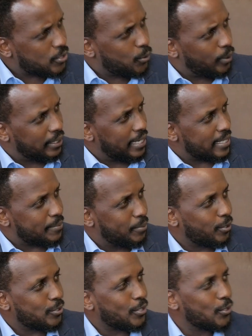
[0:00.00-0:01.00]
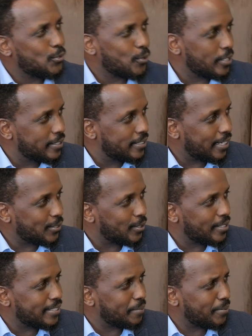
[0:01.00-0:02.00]
you will get, because you're used to rejection,
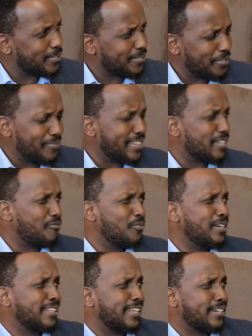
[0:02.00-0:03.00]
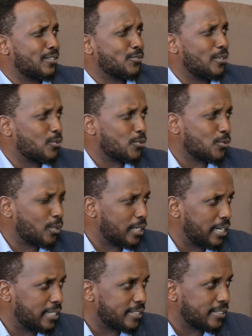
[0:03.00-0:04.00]
is that, even the food in that restaurant was not
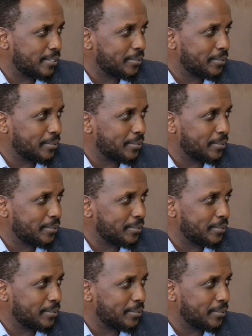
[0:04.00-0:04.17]
nice.